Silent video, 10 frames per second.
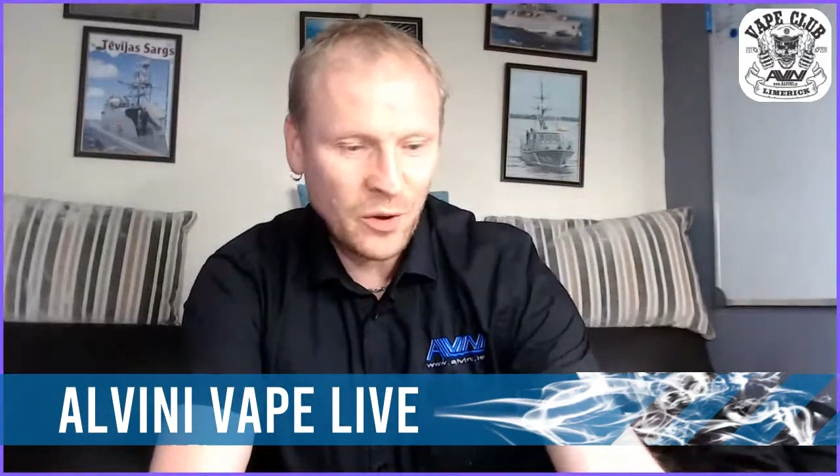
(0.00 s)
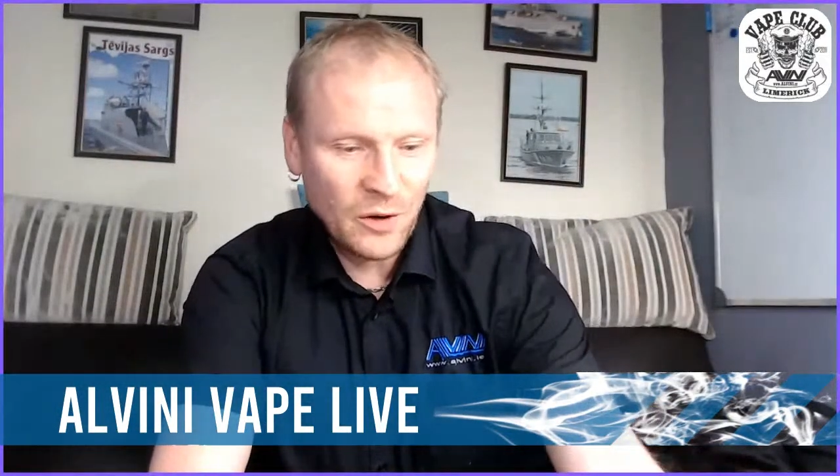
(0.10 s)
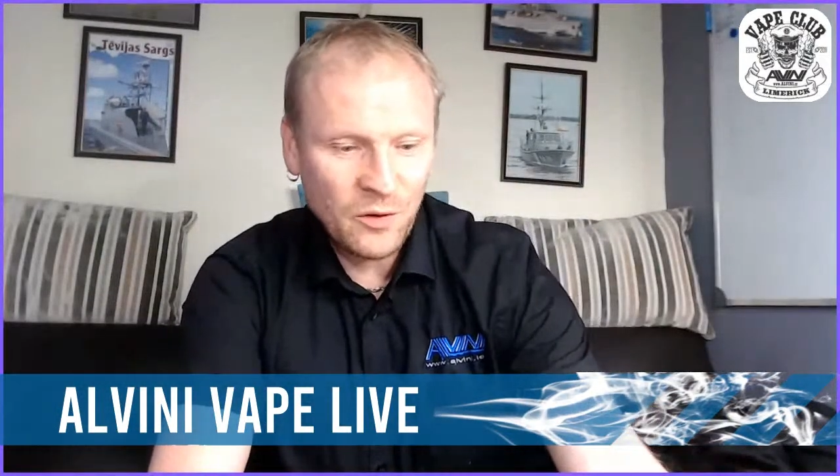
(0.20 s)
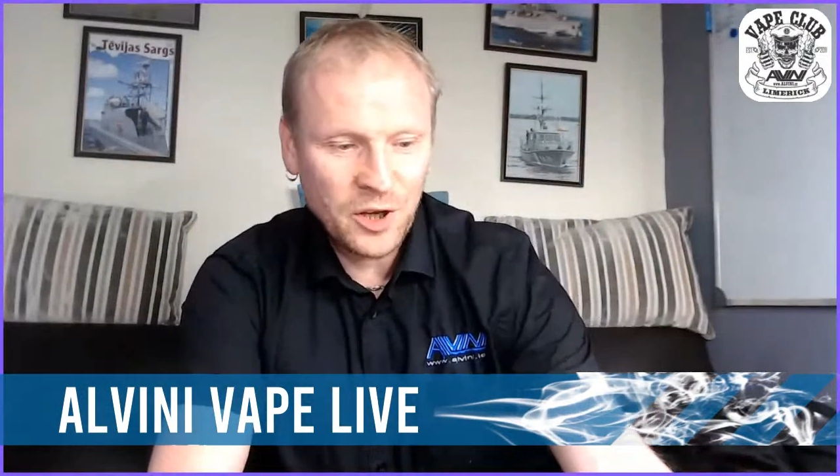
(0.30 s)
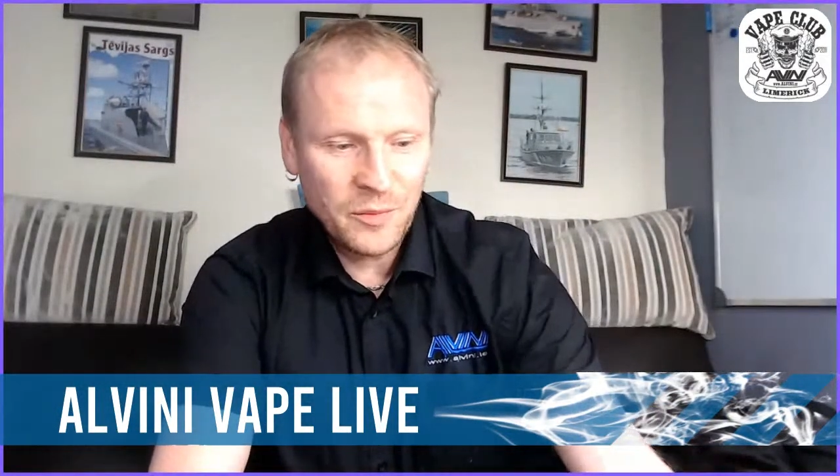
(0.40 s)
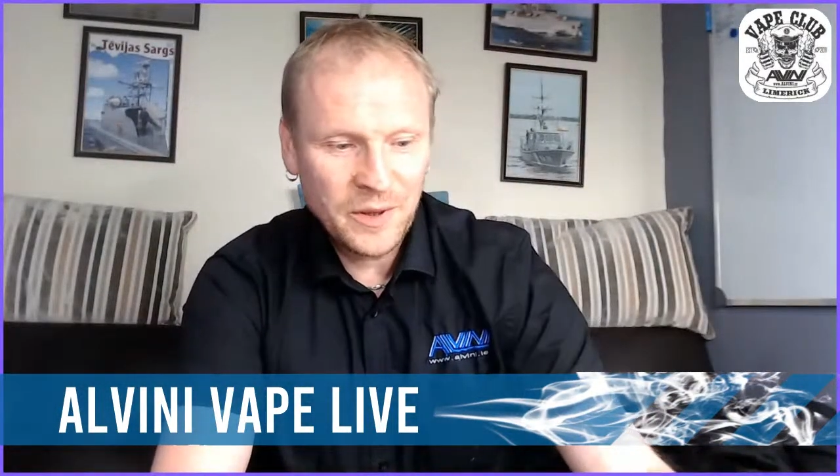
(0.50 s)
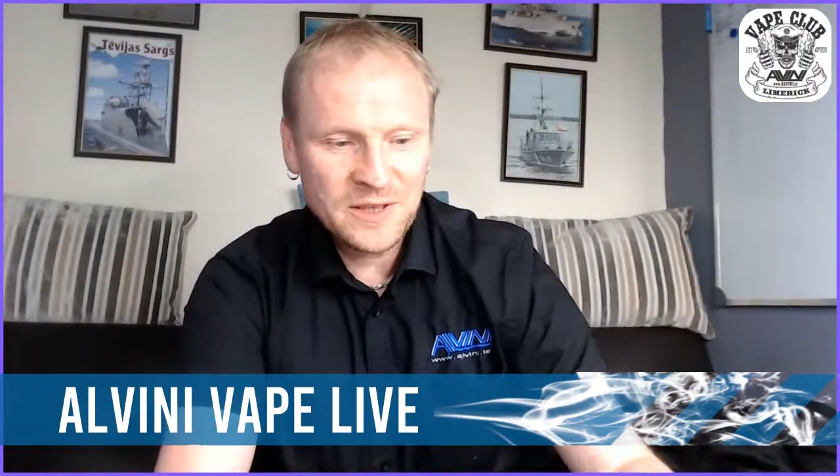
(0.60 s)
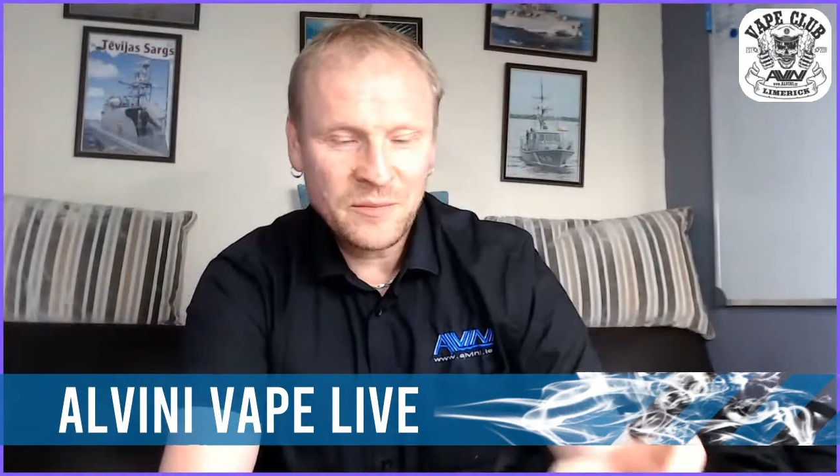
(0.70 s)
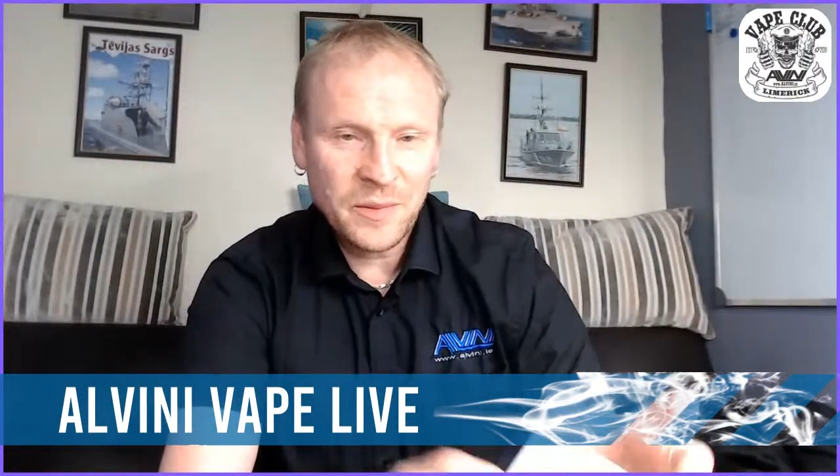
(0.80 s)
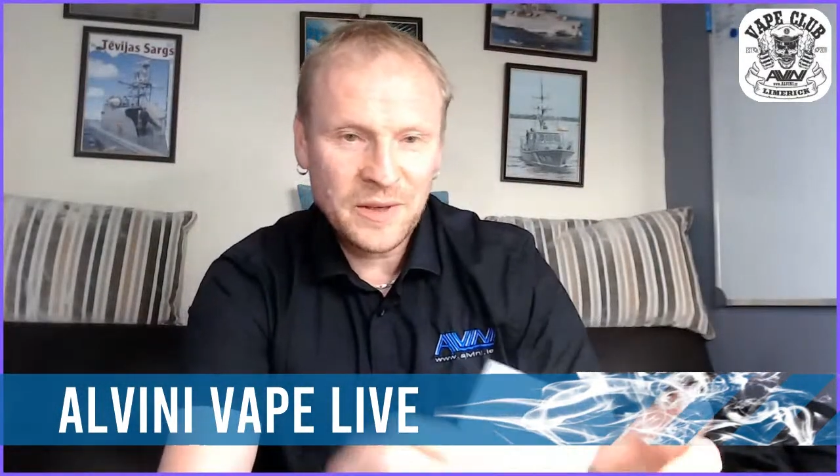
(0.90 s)
of other bits
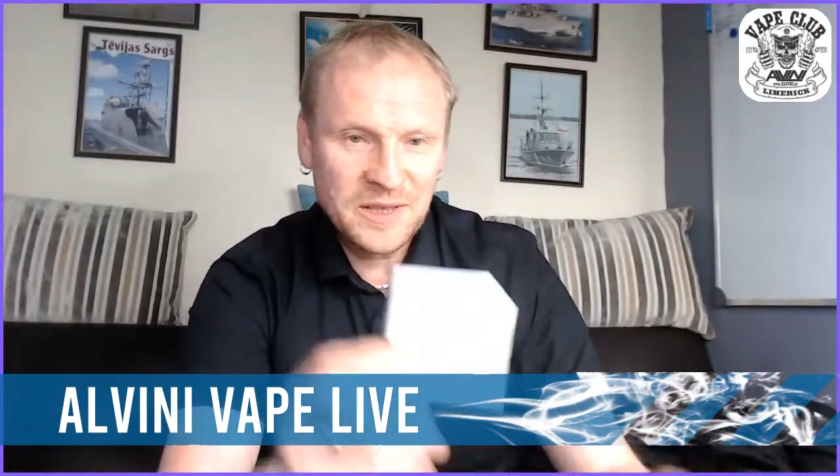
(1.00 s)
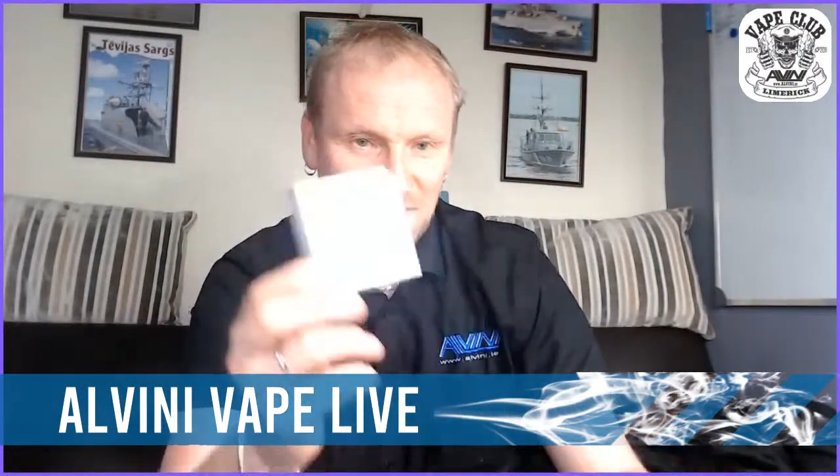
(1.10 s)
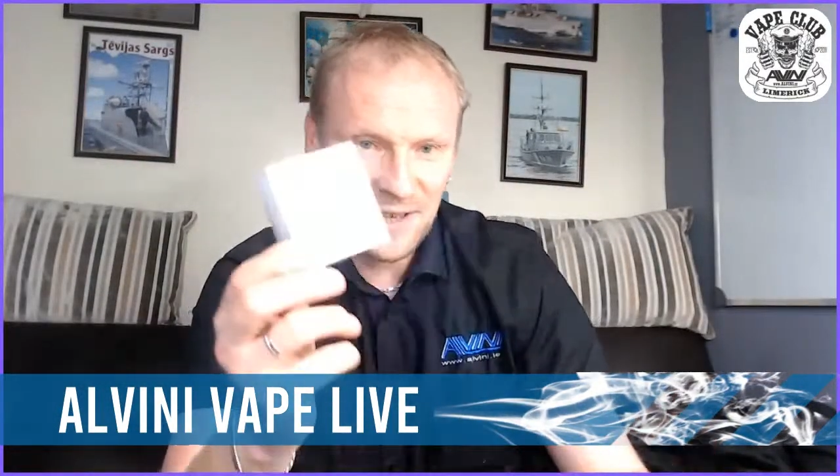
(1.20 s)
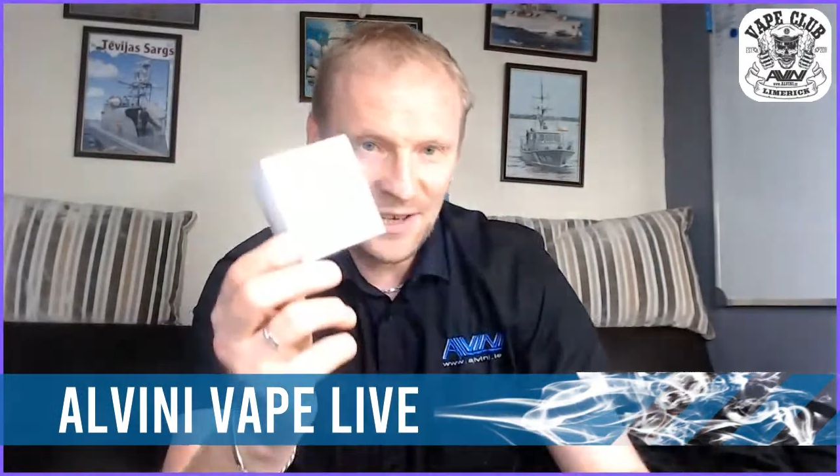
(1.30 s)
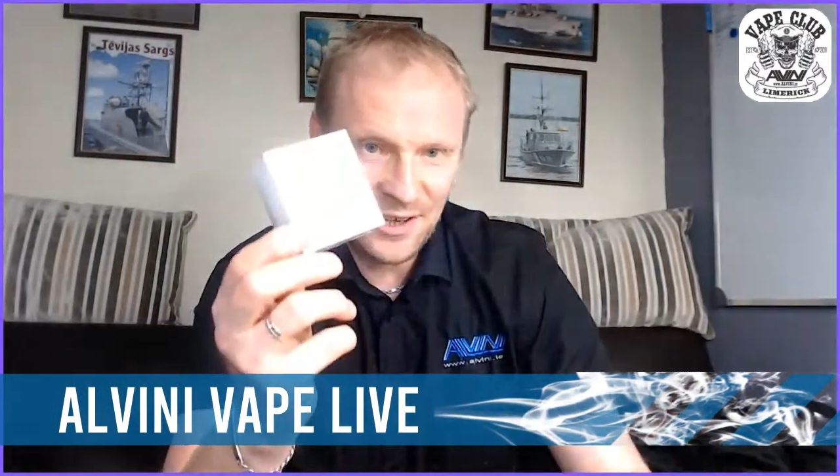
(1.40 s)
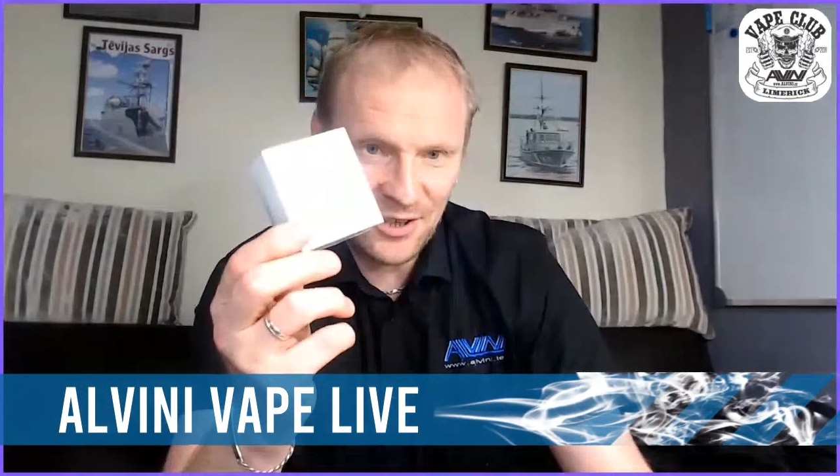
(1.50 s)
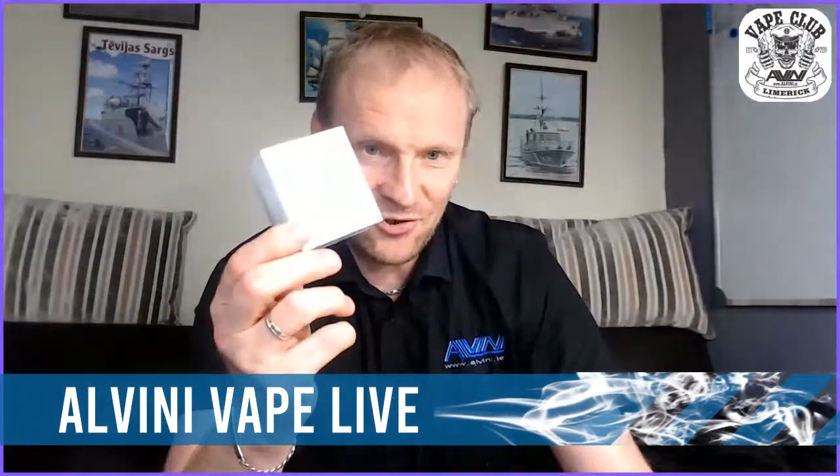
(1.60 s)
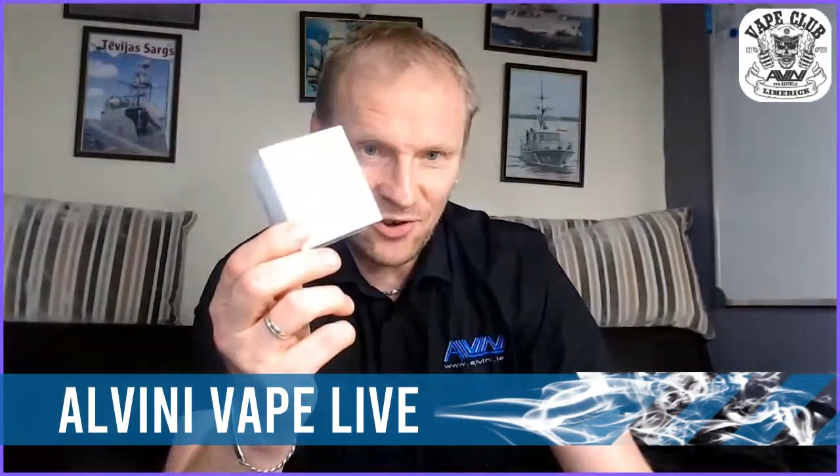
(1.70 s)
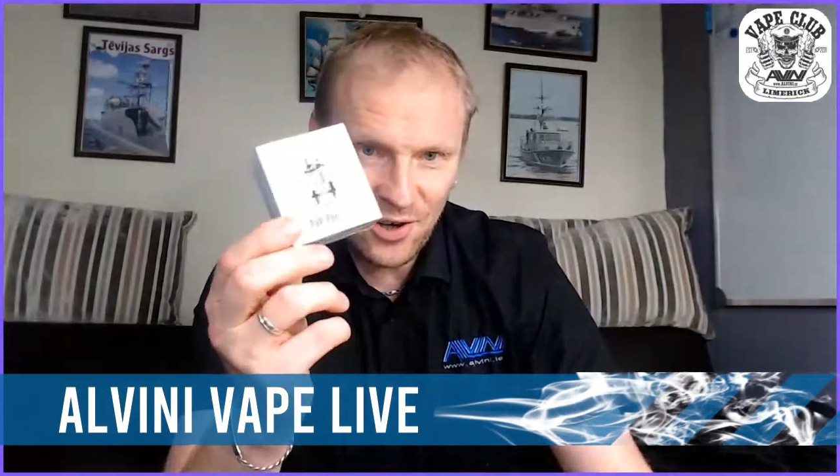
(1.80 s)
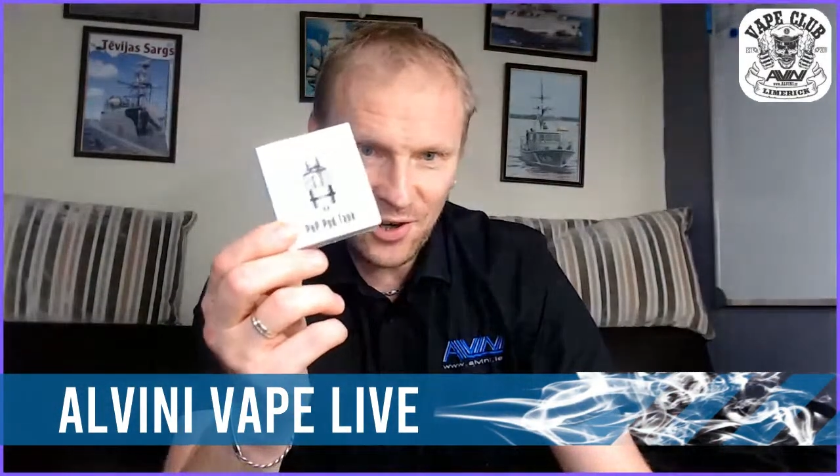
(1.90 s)
and pieces like the
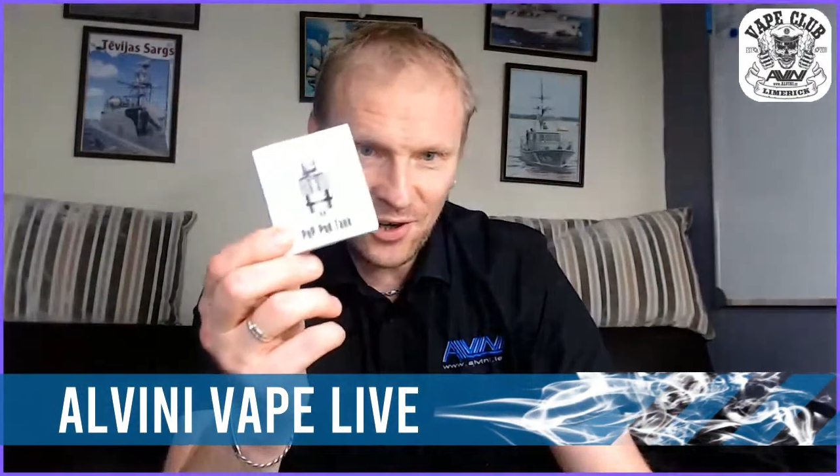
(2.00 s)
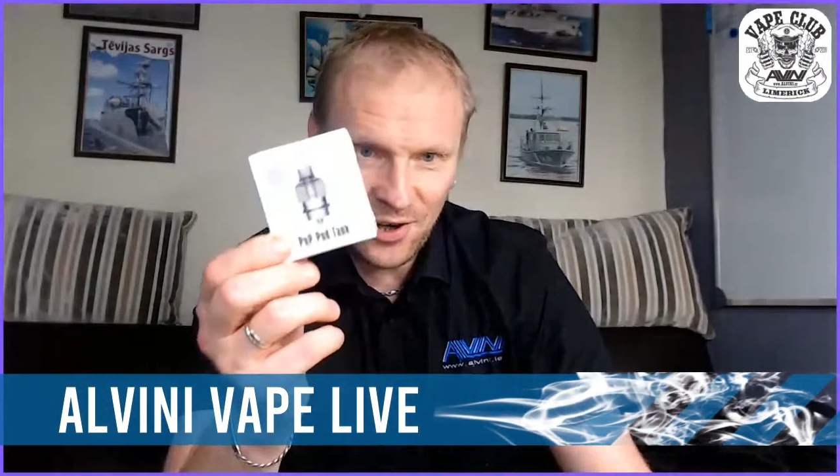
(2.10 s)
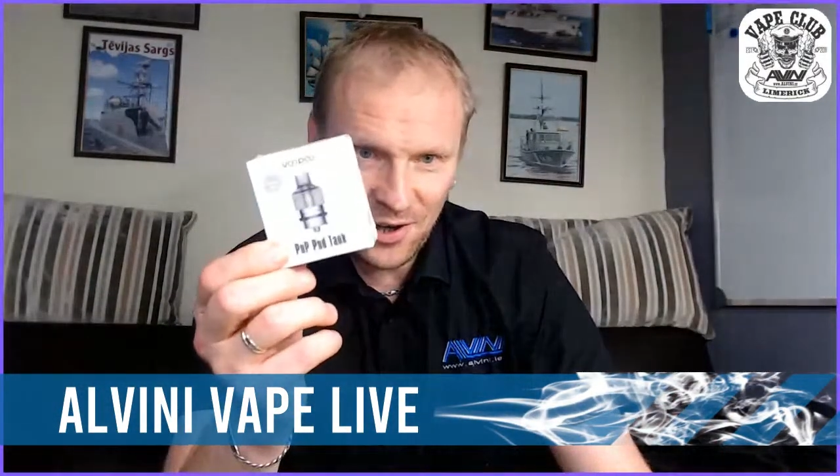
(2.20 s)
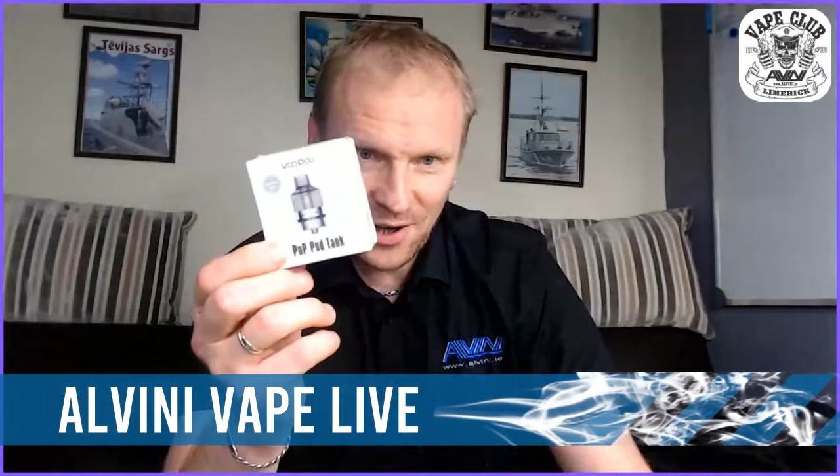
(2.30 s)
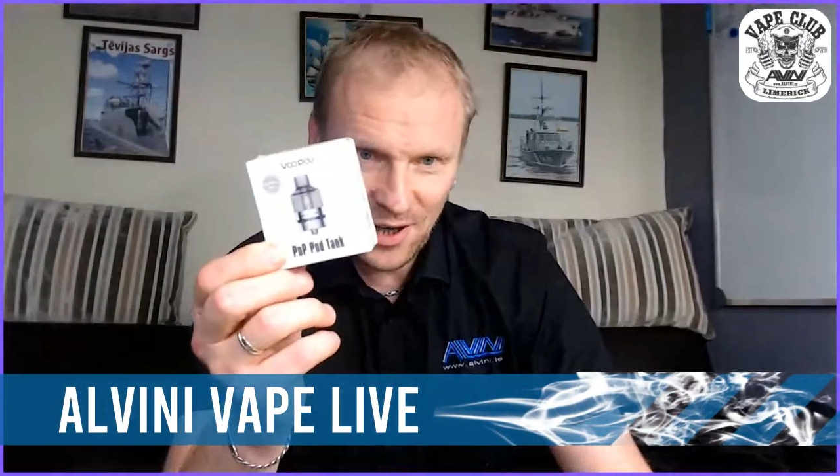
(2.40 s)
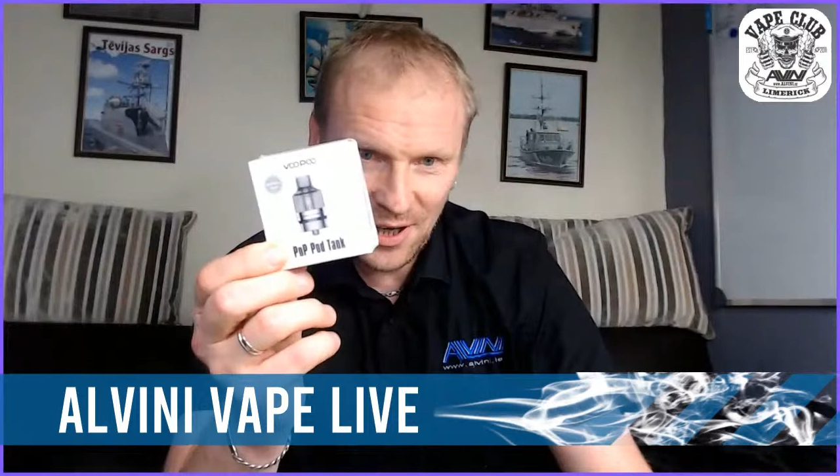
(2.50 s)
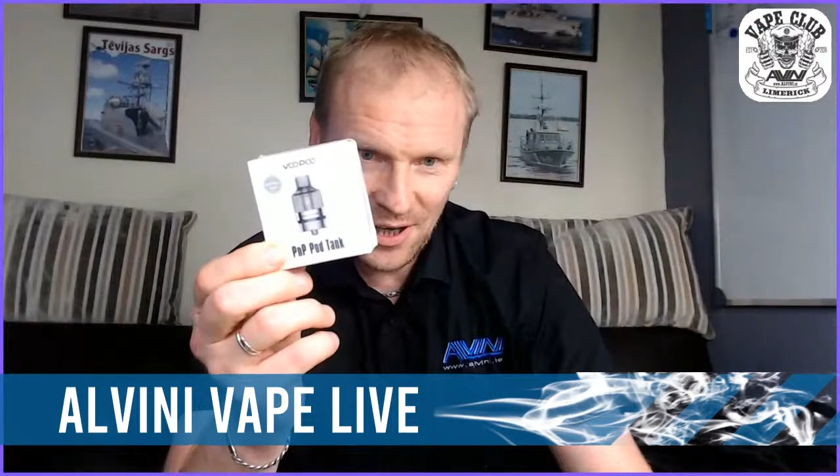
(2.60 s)
Drag